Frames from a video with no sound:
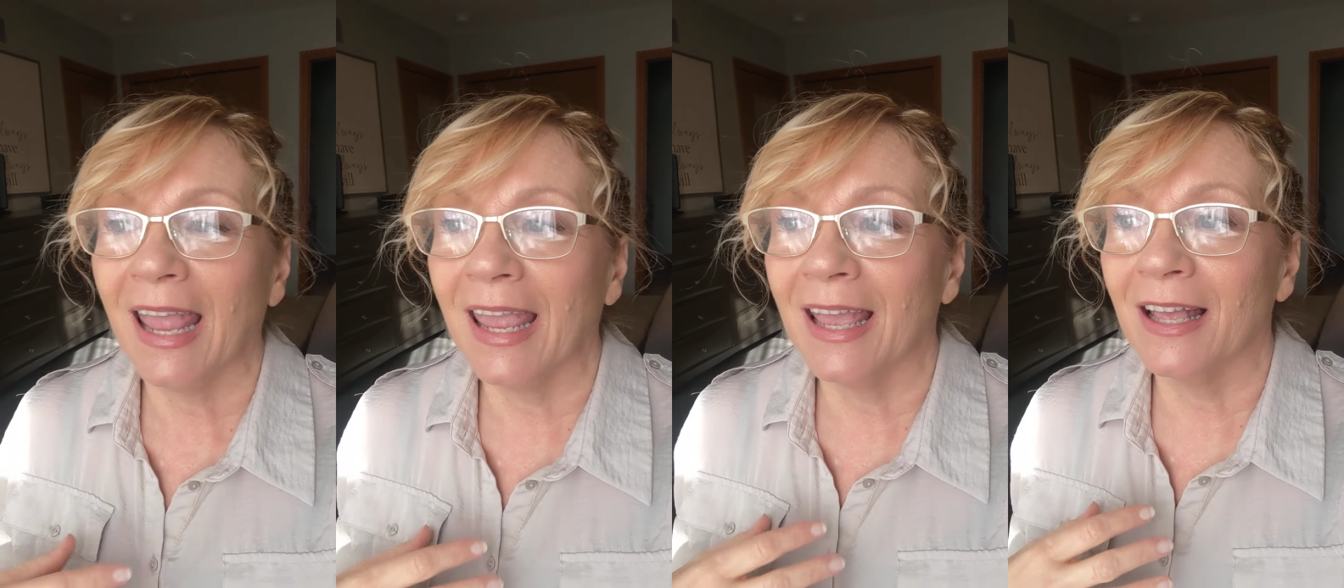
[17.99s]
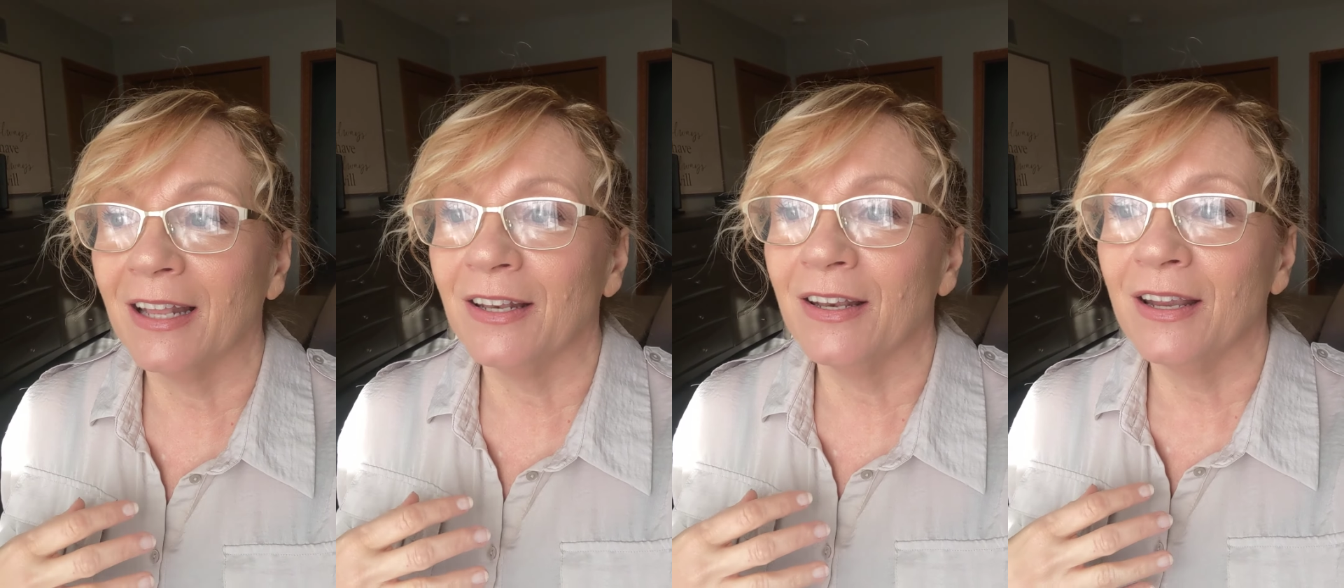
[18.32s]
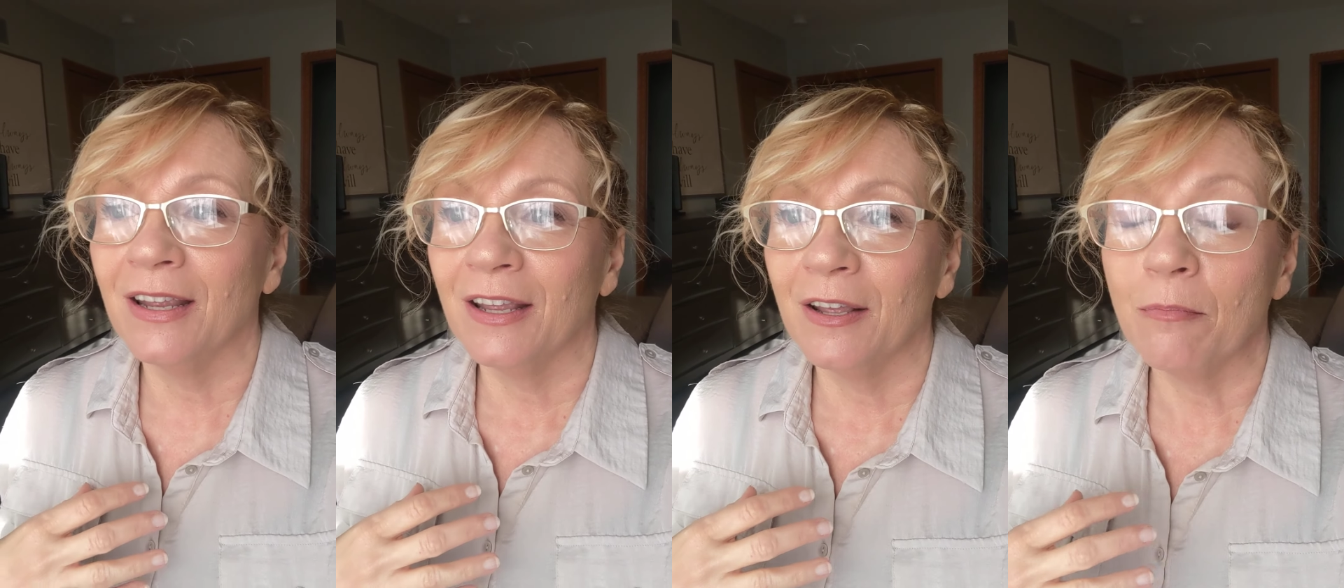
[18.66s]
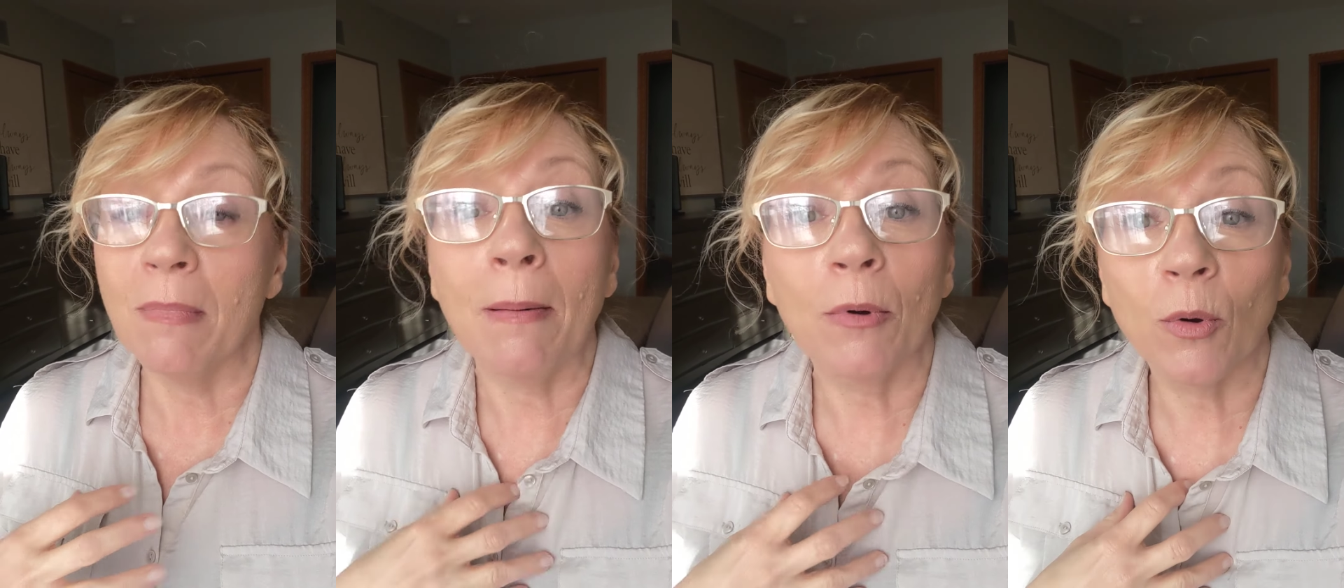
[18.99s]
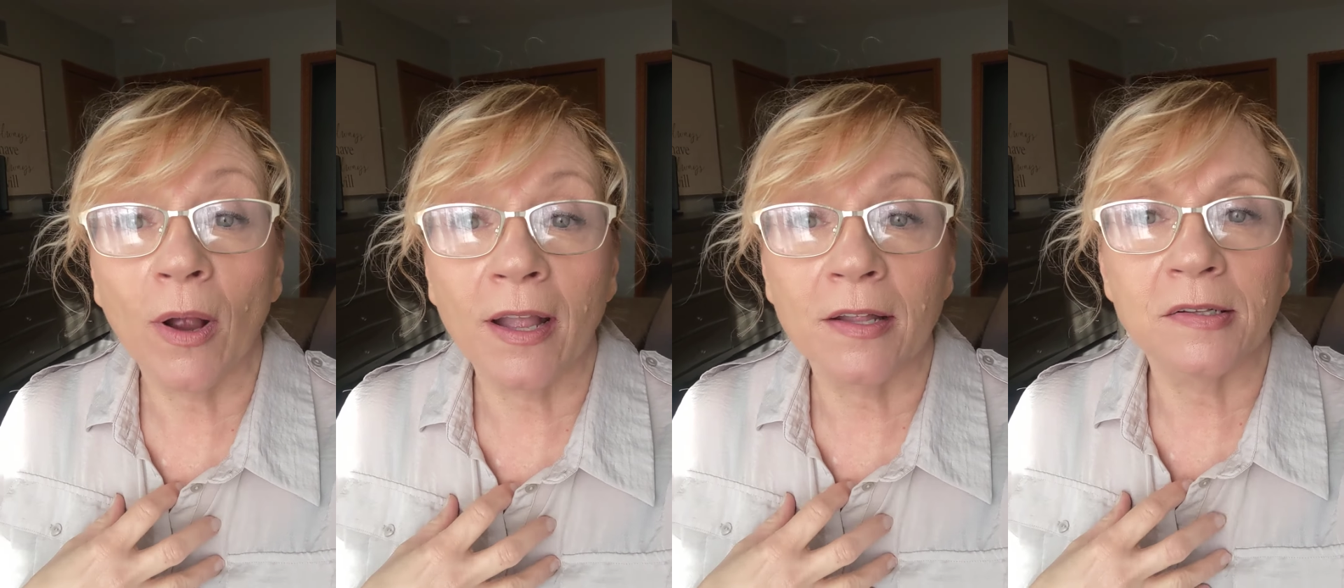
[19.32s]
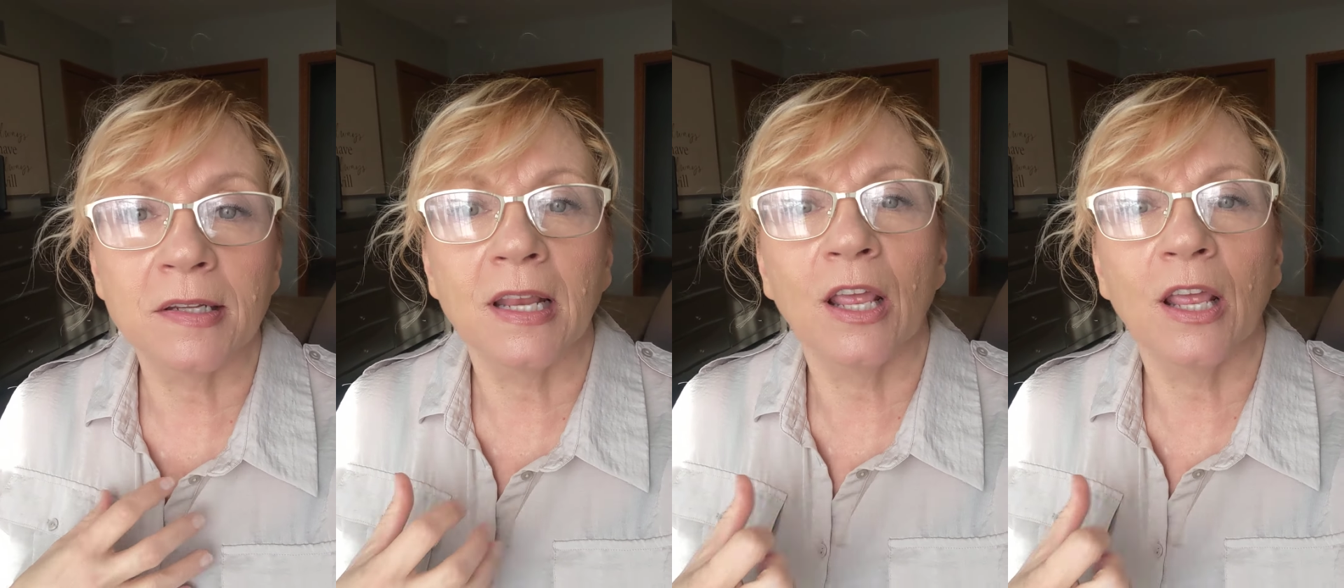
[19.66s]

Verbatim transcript: and memorize it